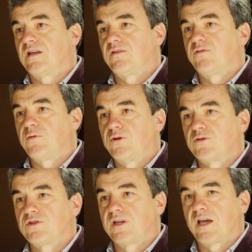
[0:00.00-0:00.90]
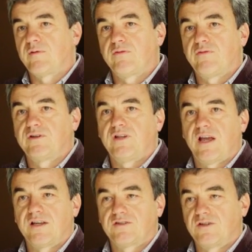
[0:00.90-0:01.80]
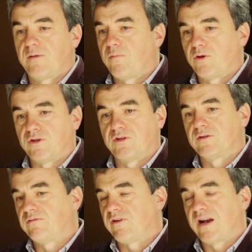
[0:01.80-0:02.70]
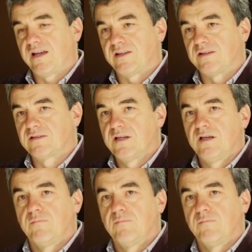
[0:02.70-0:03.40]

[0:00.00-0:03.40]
if you were using chemical fertilizer and modern varieties,